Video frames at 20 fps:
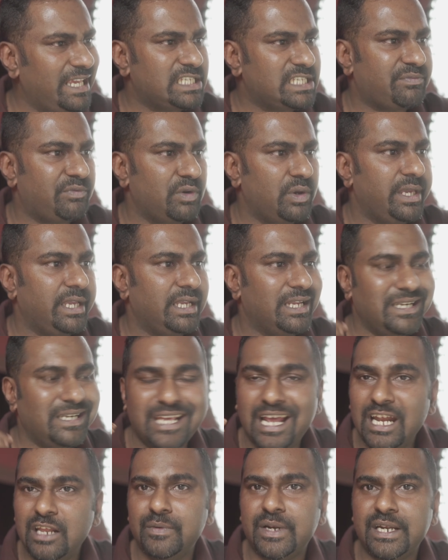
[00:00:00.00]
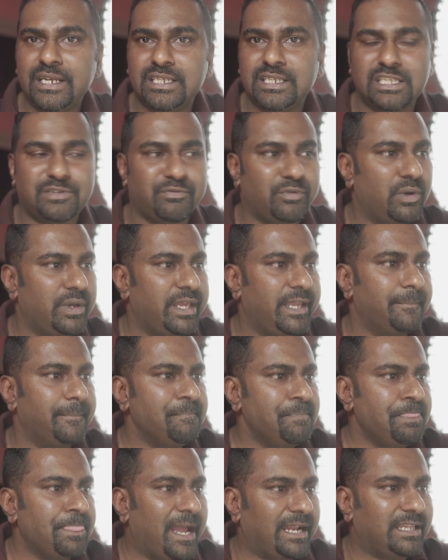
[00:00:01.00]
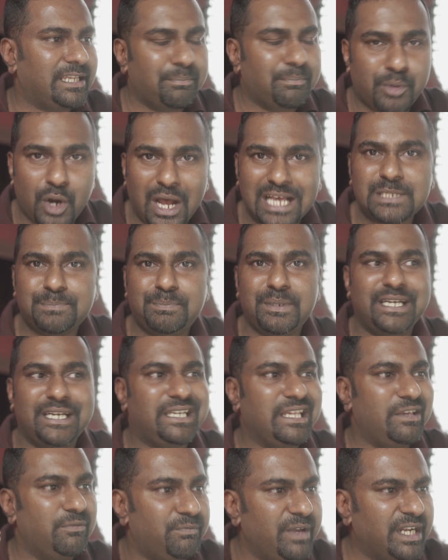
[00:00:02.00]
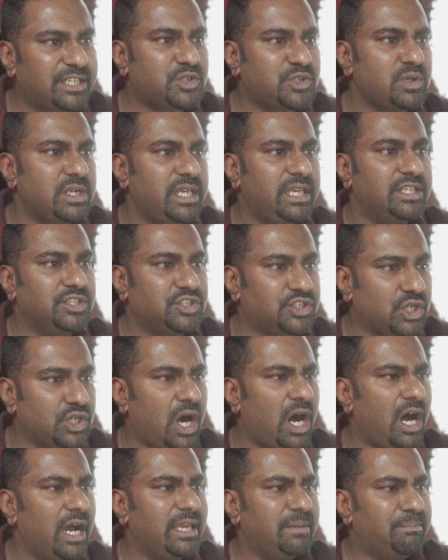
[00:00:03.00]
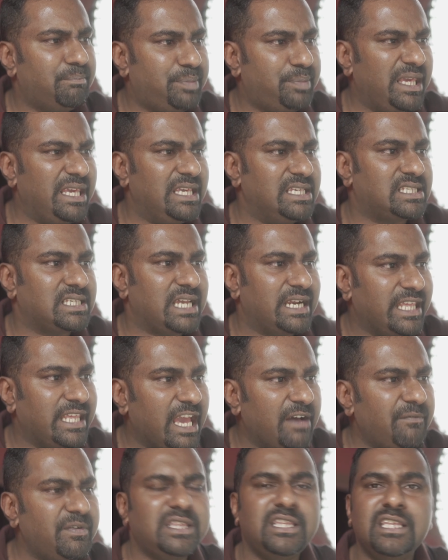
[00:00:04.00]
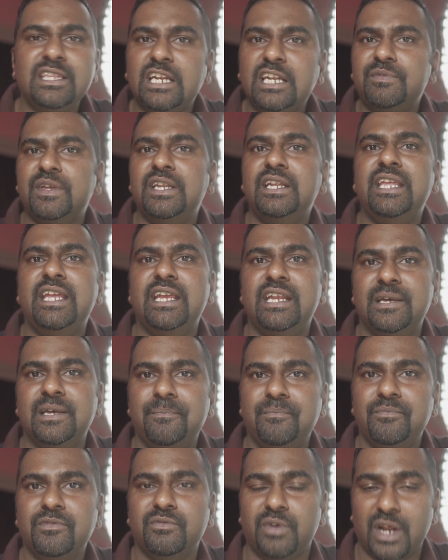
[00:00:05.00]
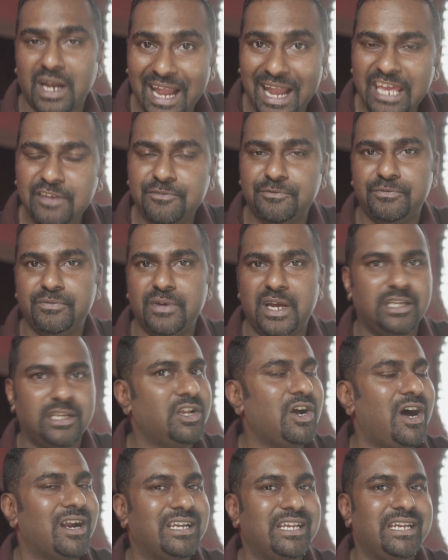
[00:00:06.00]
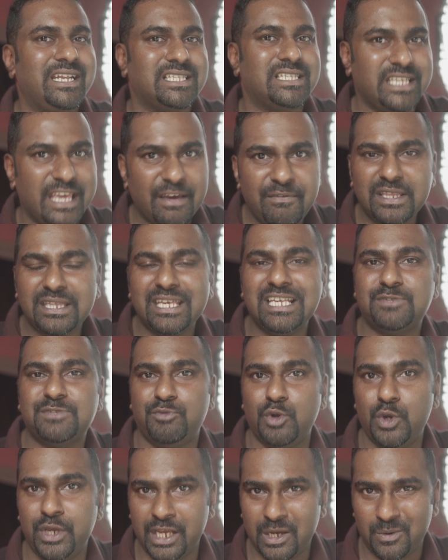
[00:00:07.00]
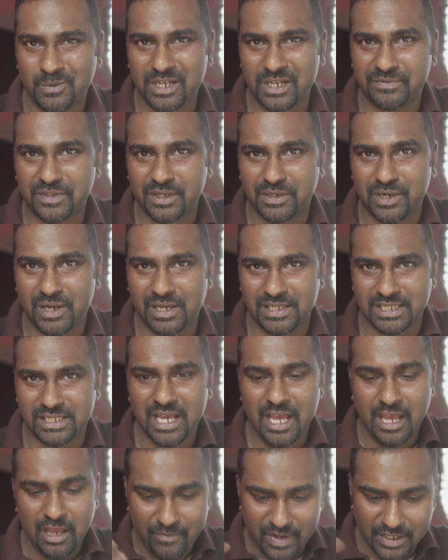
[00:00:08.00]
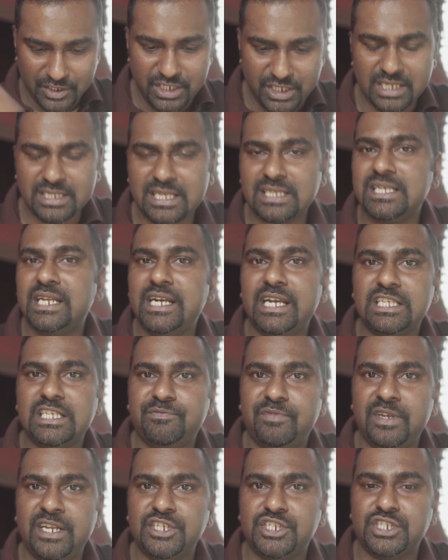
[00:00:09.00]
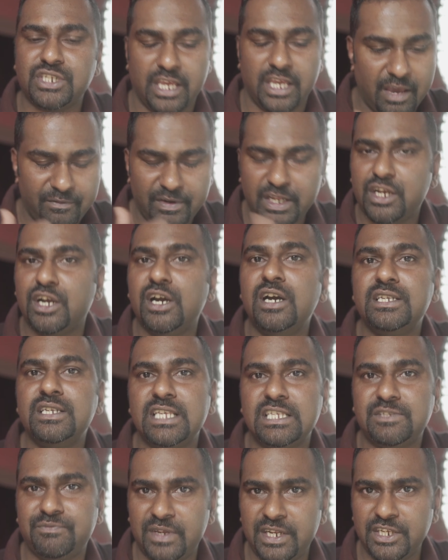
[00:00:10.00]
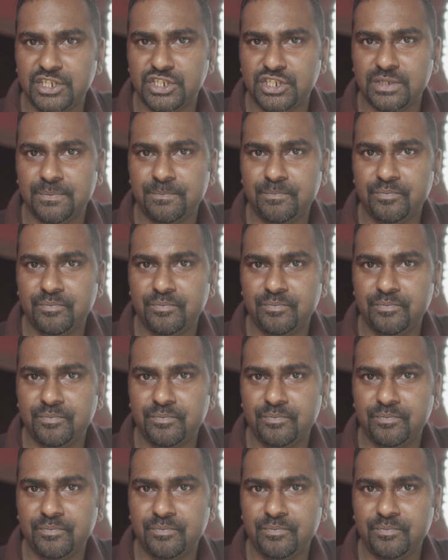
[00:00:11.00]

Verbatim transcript: is flowing. Deliverance is flowing. And then prosperity, victory, joy, peace, and everything that we need for life and godliness. Everything is flowing out of the cross. When Jesus said it is finished, every curse is finished.